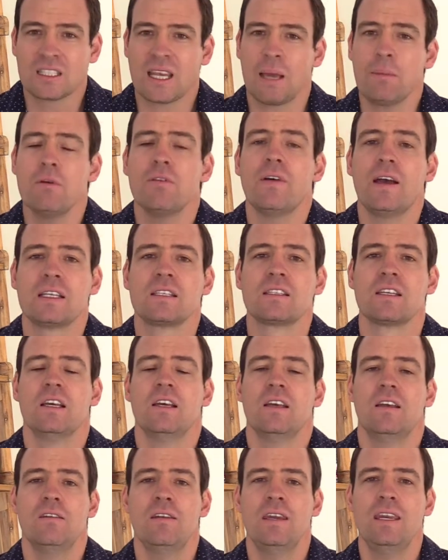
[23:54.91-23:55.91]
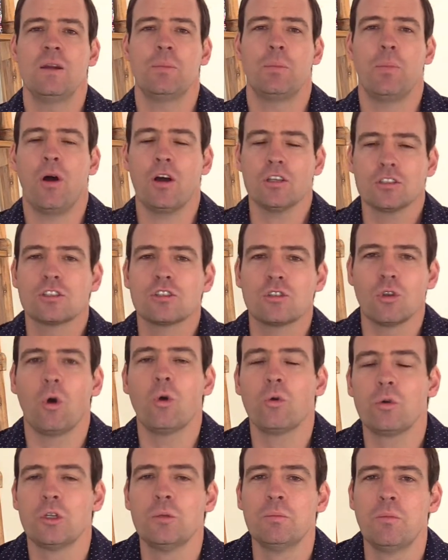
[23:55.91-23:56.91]
Some of us need a
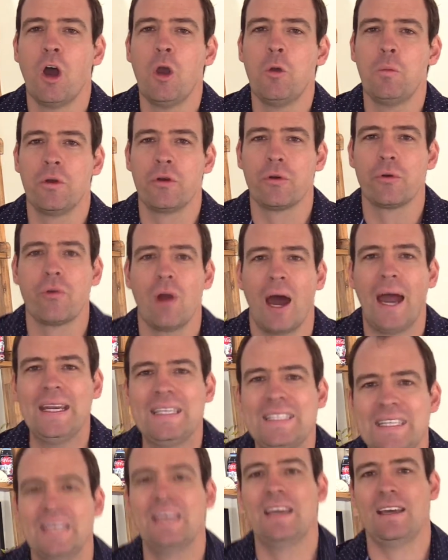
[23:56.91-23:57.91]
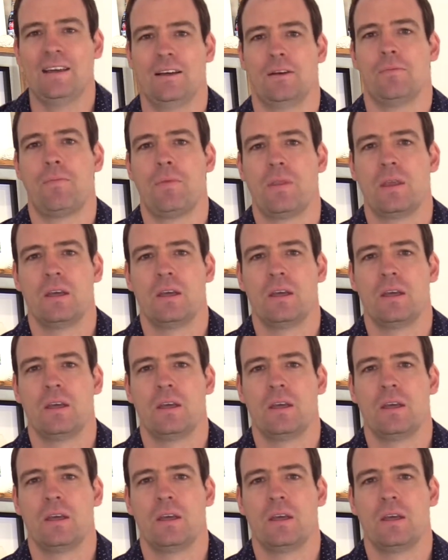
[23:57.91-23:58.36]
pastoral moment right here.